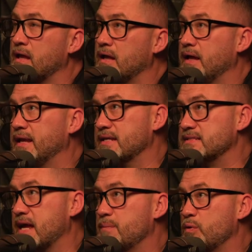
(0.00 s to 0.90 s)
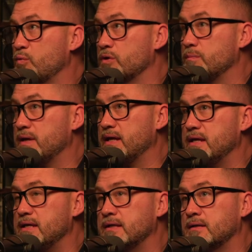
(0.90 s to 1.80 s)
an example would
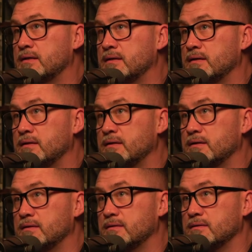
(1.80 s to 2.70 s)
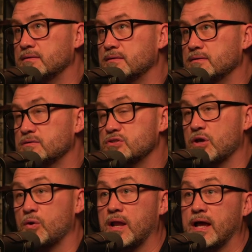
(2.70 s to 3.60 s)
be,
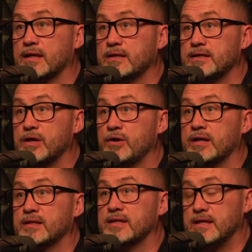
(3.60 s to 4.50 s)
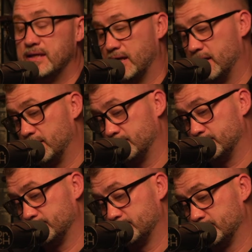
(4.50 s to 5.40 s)
so like during the,
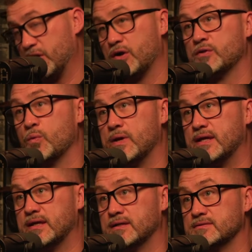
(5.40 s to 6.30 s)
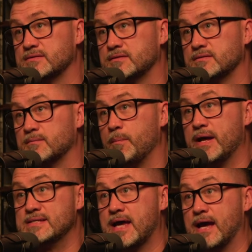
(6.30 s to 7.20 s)
um, during the weekends,
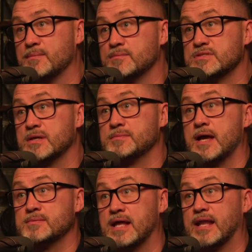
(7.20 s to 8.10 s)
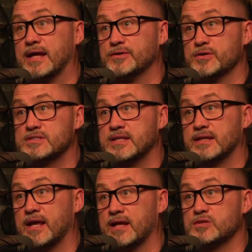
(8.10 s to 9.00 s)
bedtime. Sometimes I like to extend
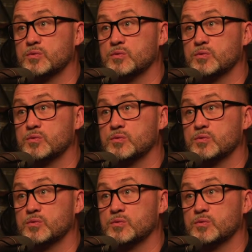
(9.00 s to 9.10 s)
that because we're